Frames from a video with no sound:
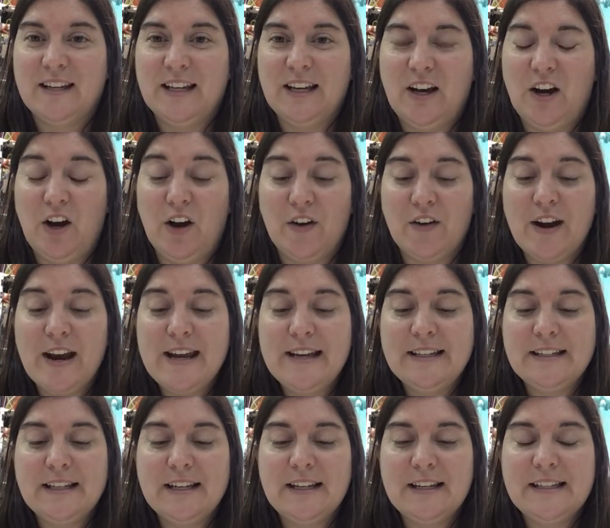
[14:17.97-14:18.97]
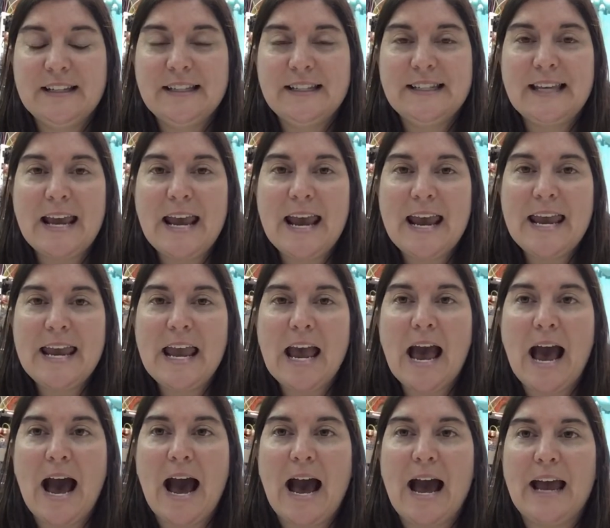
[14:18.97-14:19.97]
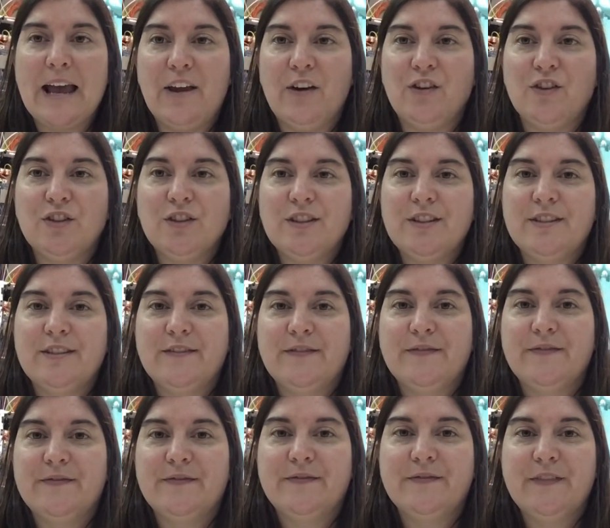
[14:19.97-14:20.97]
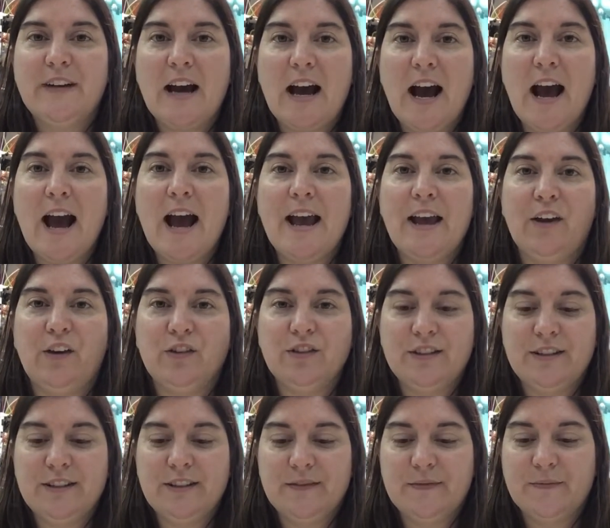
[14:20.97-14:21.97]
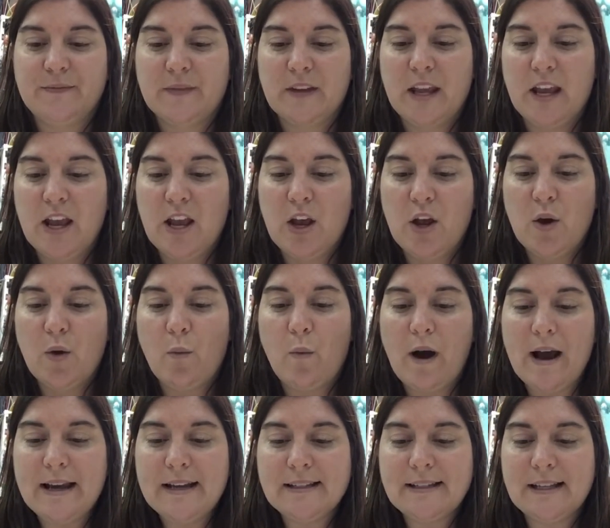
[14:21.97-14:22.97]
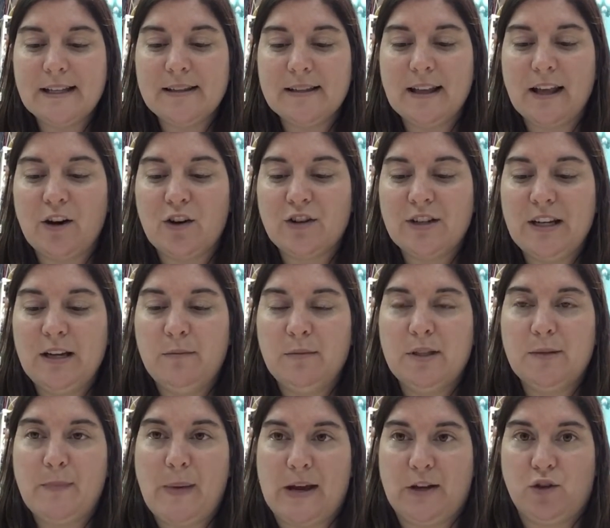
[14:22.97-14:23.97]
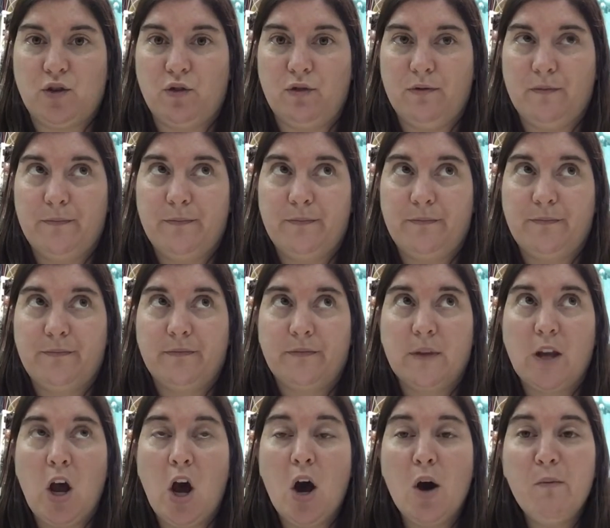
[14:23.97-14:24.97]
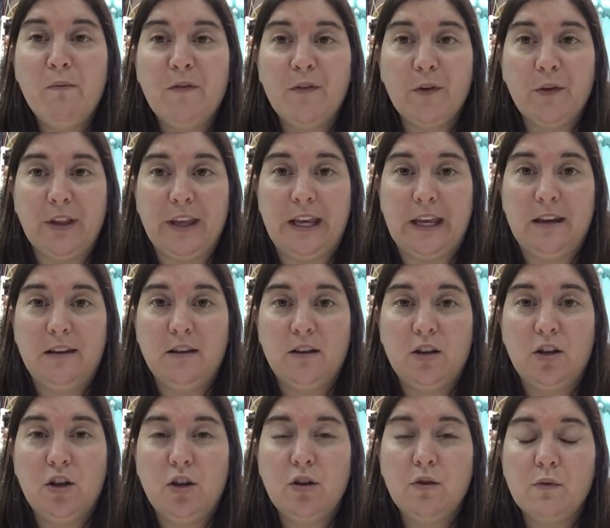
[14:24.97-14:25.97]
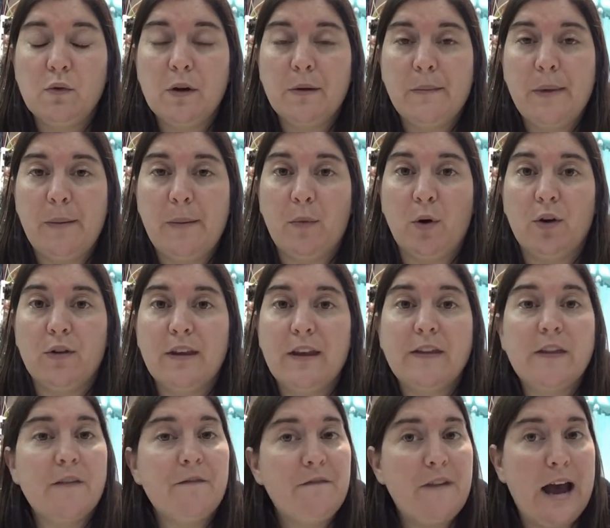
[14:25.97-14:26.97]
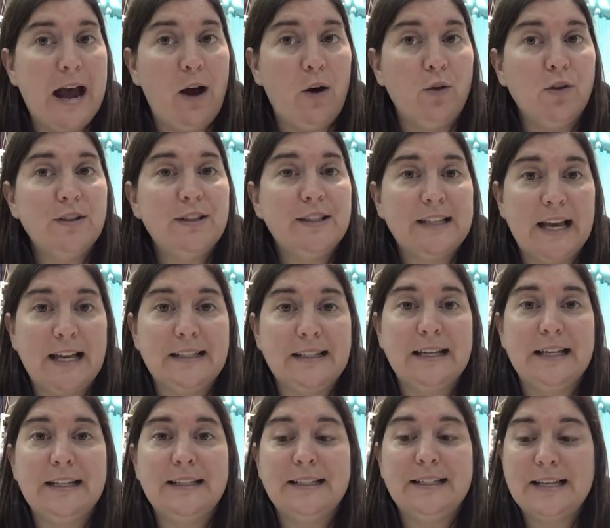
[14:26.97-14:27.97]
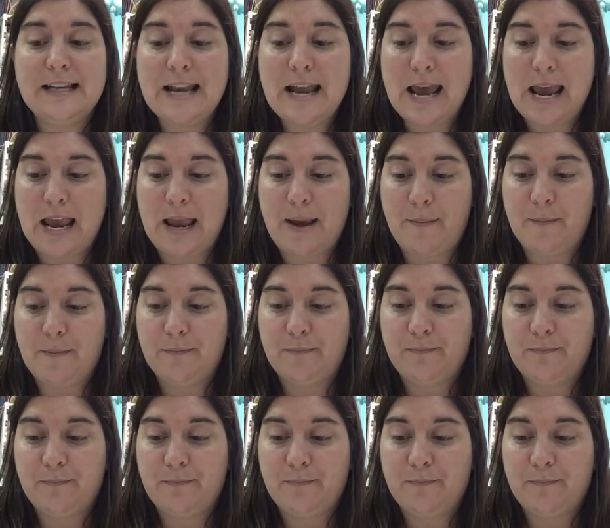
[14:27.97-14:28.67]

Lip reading: All right, say ild. Ild. Why is this letter team special? Hopefully, you remember that the vowel says its name,